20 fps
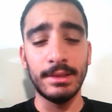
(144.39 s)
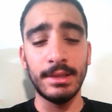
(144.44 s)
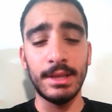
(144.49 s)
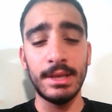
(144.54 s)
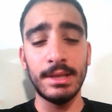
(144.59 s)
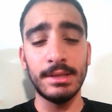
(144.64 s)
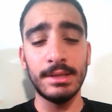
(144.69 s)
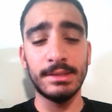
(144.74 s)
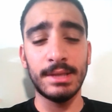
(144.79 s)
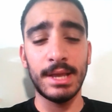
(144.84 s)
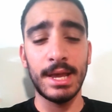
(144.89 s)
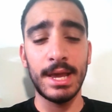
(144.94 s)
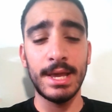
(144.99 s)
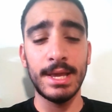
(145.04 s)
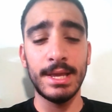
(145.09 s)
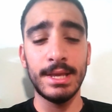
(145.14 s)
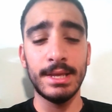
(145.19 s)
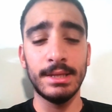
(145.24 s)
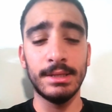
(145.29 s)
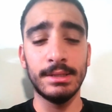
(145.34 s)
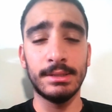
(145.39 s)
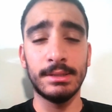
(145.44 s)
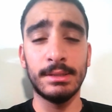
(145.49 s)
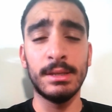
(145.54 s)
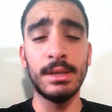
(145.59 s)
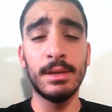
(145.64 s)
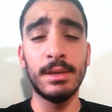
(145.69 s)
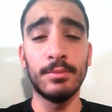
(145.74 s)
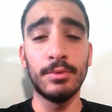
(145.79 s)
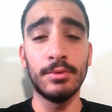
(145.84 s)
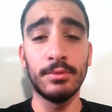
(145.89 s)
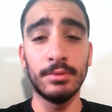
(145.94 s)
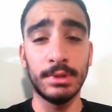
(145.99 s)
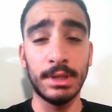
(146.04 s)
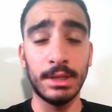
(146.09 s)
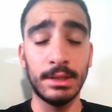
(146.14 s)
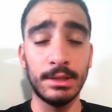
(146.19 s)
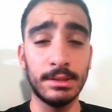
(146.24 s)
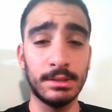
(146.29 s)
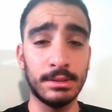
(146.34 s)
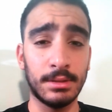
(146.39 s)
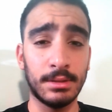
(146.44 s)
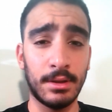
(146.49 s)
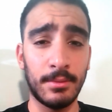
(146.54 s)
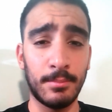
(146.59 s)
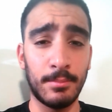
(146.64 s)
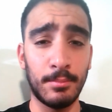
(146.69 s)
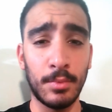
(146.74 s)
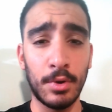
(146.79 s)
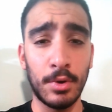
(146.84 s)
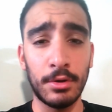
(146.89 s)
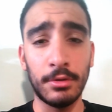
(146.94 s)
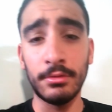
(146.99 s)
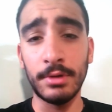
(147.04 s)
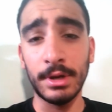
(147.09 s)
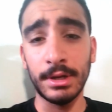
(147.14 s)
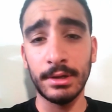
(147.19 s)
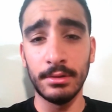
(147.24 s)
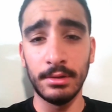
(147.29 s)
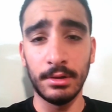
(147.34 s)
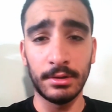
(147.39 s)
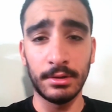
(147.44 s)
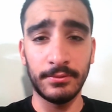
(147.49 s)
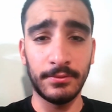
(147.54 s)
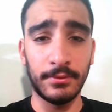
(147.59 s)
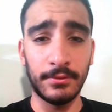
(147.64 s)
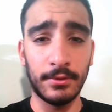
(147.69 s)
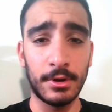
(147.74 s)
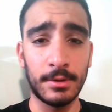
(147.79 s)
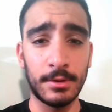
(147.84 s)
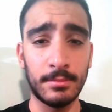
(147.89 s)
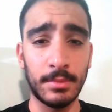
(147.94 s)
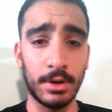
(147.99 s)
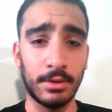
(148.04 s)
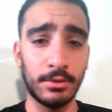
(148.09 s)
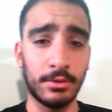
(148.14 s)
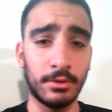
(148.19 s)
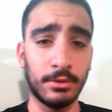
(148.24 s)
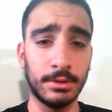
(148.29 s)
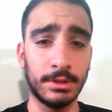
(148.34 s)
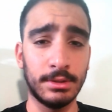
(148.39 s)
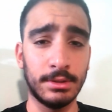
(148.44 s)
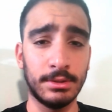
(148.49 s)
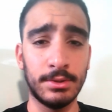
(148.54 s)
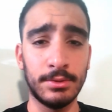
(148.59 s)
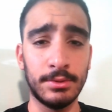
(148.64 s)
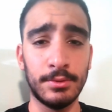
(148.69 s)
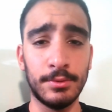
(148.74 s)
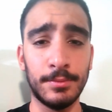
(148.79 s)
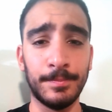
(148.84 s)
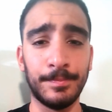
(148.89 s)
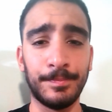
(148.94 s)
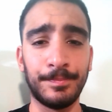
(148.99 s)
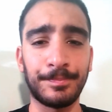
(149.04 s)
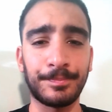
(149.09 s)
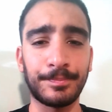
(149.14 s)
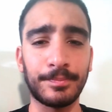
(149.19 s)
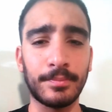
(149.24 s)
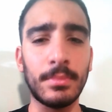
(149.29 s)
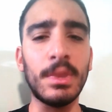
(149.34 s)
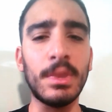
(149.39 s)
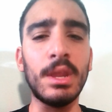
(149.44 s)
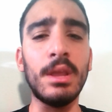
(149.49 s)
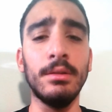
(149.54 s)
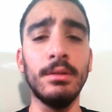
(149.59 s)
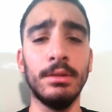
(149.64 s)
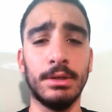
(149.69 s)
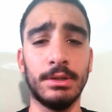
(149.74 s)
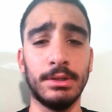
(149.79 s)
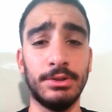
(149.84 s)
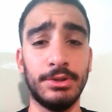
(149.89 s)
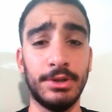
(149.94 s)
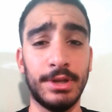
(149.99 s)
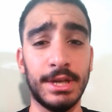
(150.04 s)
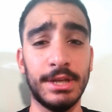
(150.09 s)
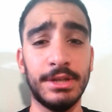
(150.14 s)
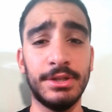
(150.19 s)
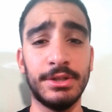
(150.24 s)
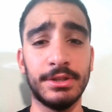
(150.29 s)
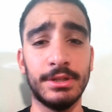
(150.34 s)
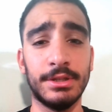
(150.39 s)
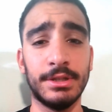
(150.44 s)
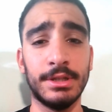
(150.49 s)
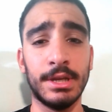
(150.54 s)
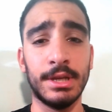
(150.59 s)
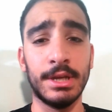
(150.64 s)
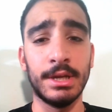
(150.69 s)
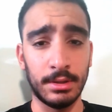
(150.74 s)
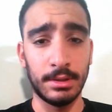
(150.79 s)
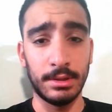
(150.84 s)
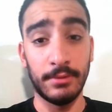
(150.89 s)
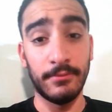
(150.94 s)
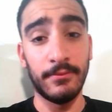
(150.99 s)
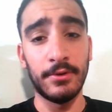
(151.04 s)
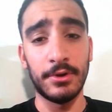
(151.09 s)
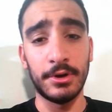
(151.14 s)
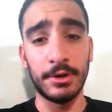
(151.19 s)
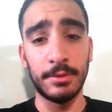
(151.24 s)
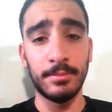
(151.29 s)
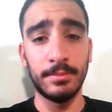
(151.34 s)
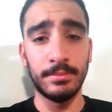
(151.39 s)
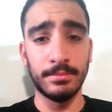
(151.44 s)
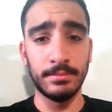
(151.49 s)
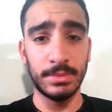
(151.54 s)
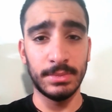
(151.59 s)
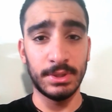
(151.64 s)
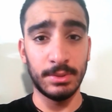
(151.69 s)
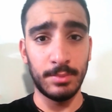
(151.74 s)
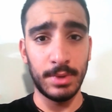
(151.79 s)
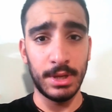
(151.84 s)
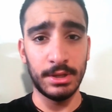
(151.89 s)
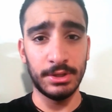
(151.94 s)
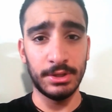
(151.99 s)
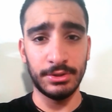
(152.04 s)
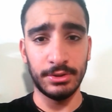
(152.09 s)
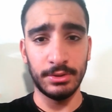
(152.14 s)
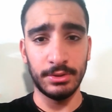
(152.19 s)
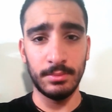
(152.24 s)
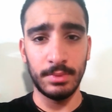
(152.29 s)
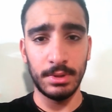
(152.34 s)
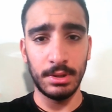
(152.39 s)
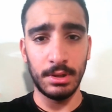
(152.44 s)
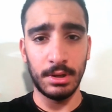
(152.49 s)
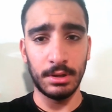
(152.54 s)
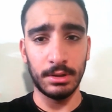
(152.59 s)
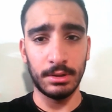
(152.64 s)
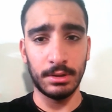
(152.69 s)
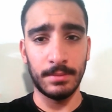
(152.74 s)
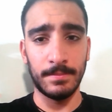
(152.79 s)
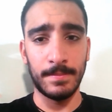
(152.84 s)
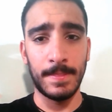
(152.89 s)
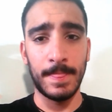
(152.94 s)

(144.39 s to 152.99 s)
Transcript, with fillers: they say SIMU, that is a more regular form according to the conjugation the verb to be should belong.